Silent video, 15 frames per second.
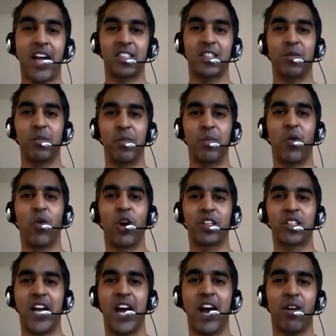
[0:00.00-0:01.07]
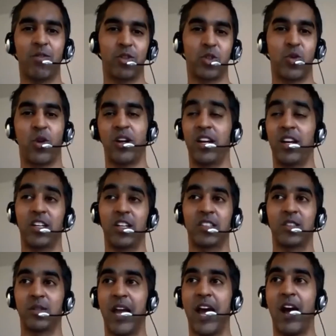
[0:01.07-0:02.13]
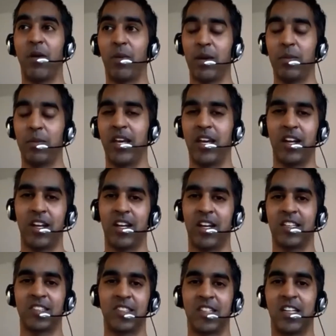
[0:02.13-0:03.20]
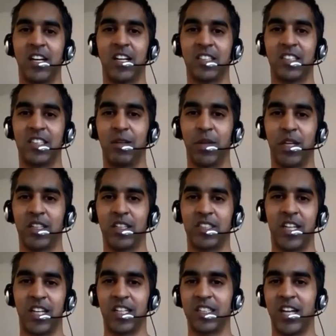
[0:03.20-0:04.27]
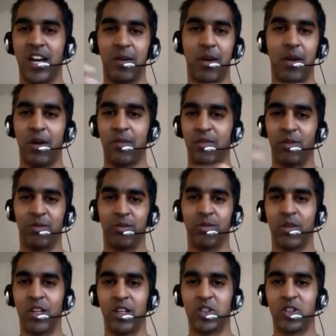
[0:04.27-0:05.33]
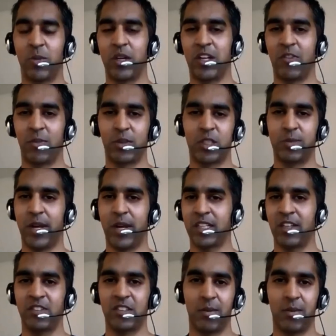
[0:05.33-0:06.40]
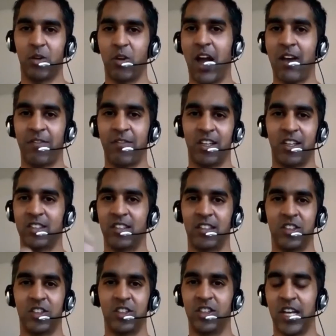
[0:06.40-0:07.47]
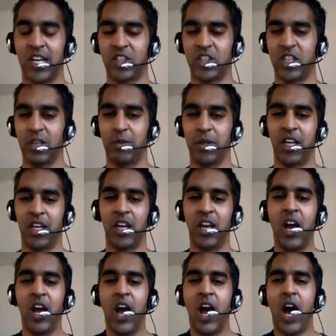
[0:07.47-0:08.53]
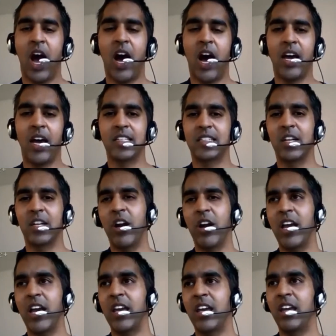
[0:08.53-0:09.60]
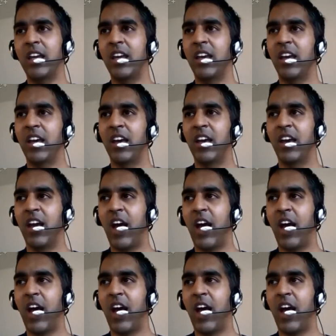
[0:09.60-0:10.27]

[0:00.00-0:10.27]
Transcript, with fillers: hasn't been worked out for 20 years. Now might be it. It is. It does seem like the ticking time bomb from yep. so many different perspectives, demographics, the debt GDP. Uh, is there a